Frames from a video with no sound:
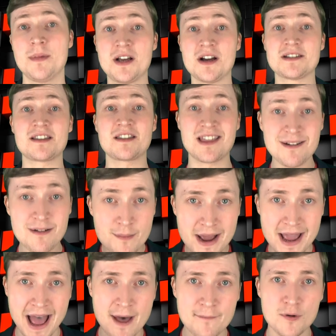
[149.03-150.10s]
Because though it
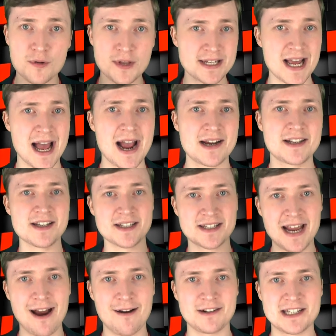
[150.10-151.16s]
may have all these actors,
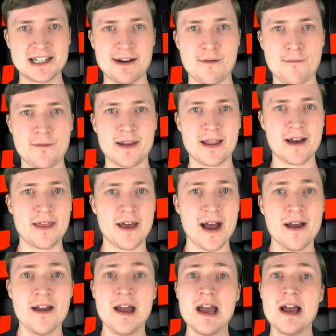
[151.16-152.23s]
characters, and everything like
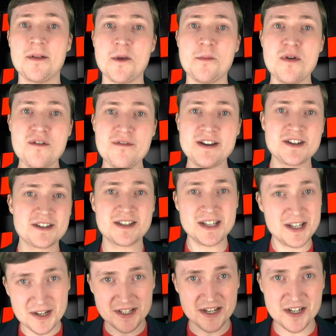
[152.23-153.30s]
that, the movie just
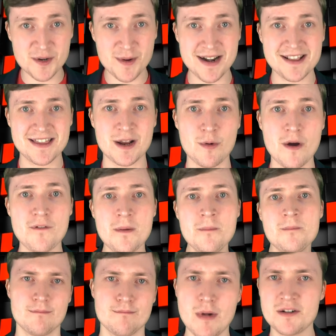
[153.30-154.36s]
doesn't do anything with them.
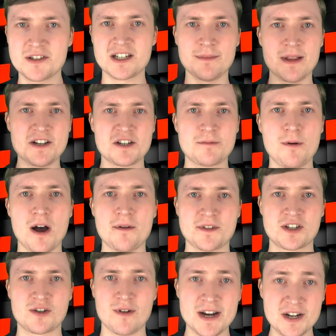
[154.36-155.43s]
Most of them they just put on the
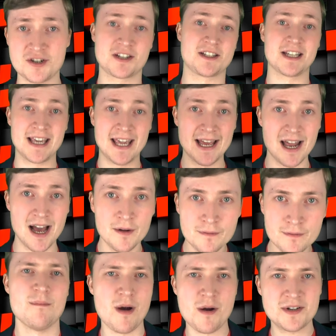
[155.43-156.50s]
screen just to kill
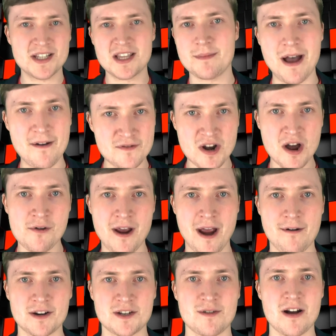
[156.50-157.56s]
off. Most of them have no
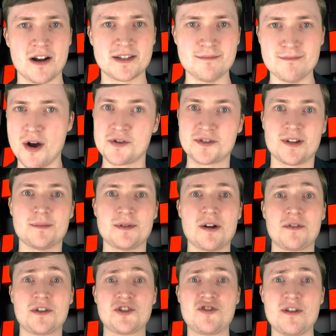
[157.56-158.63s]
character arcs, and most of them
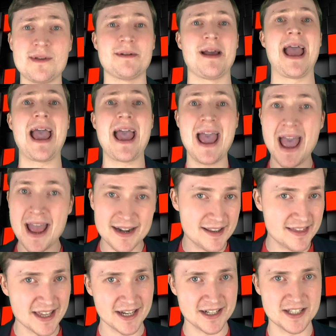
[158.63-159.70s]
don't contribute
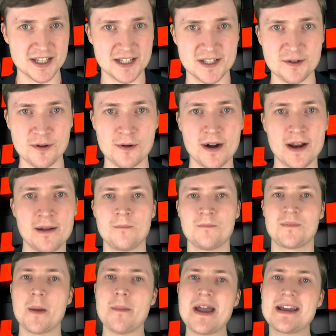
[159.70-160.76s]
anything to the story.
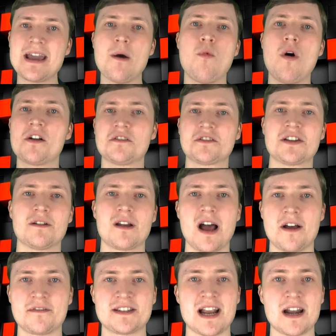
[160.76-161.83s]
They may get one or two
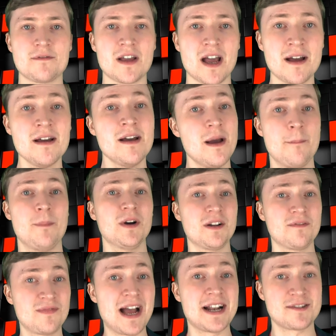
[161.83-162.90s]
laughs out of you,
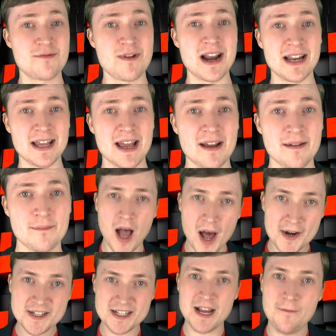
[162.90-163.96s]
but that's really it.
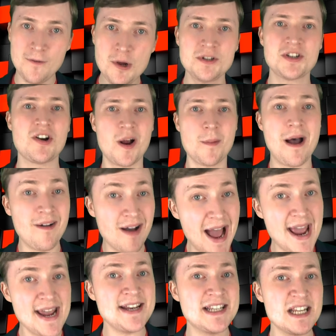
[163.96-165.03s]
Honestly, if you took about
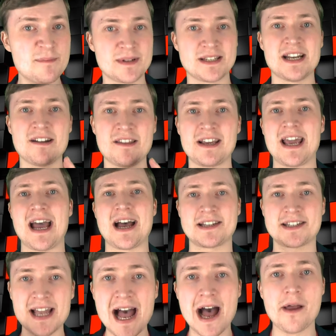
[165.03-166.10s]
80% of the
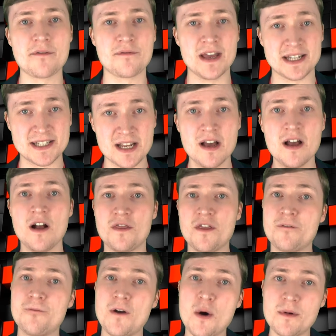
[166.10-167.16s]
cast out of this, the
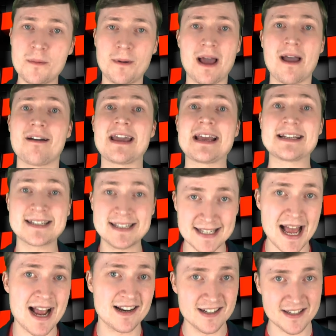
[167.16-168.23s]
film would play out
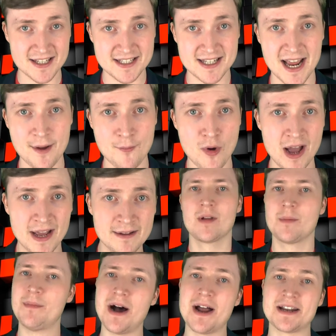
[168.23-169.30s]
exactly the same way.
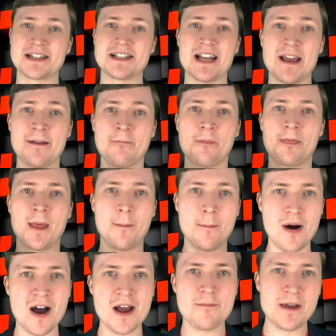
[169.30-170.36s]
But honestly,
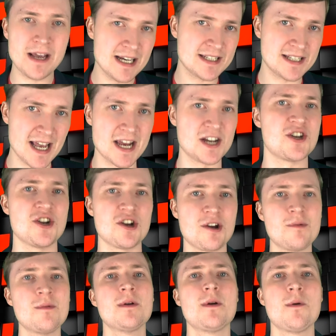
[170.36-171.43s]
my biggest
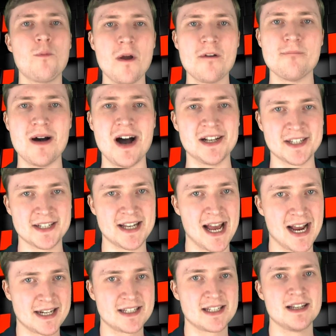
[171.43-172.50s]
issue with Mars
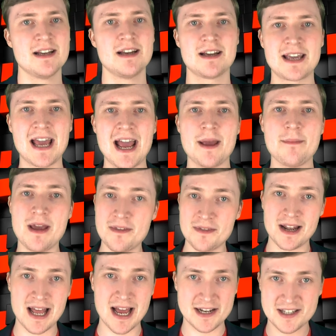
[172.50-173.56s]
Attacks came in
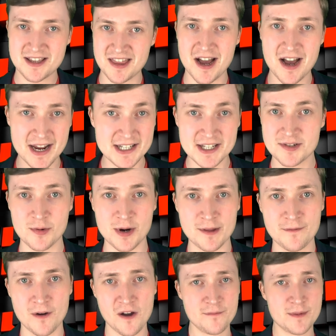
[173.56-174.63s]
the last 30 to
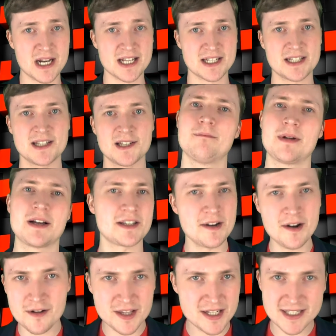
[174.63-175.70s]
25 minutes. Because I
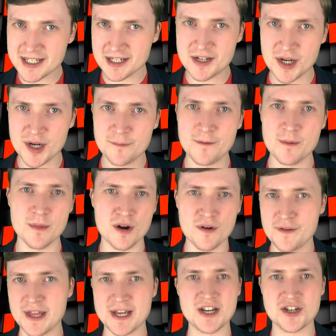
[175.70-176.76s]
know this is a goofy
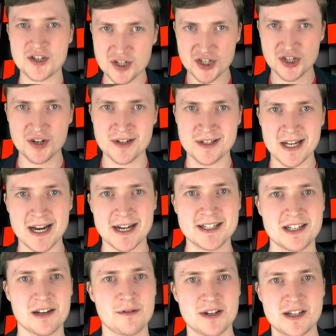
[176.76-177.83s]
movie that you just shouldn't take
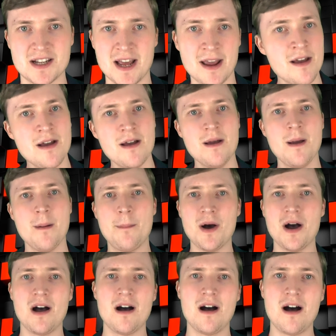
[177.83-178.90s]
seriously,
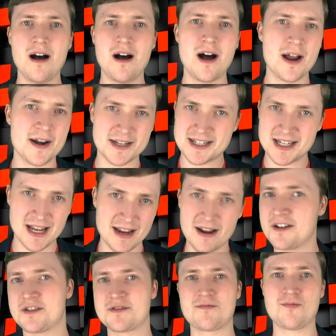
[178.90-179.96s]
but honestly,
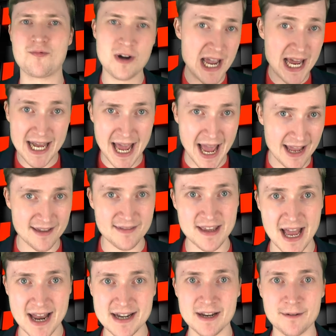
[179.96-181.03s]
I just really hated the
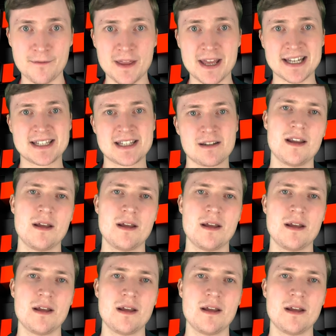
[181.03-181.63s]
ending for this.